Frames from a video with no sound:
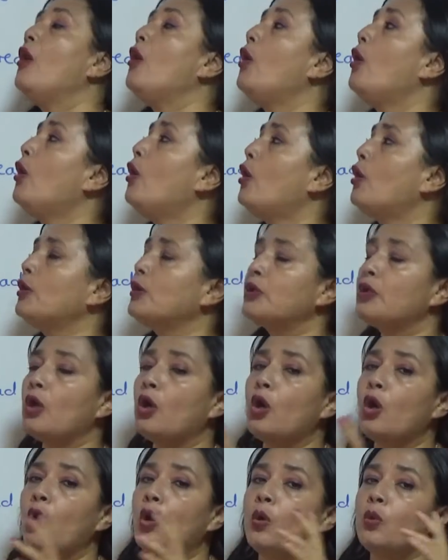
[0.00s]
or
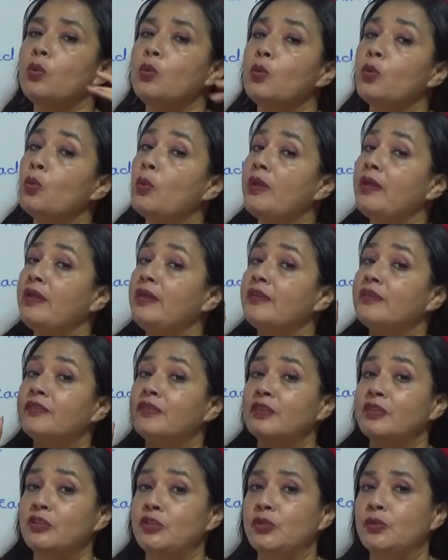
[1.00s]
go with
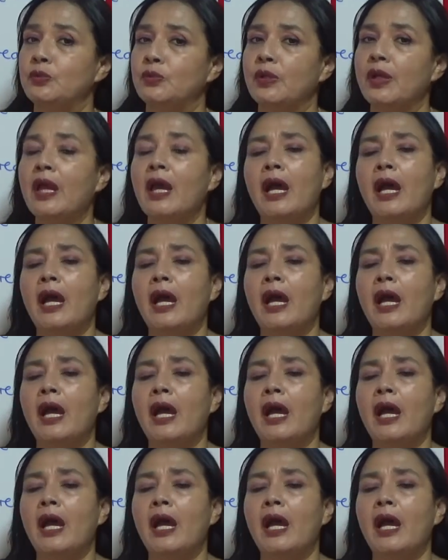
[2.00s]
do.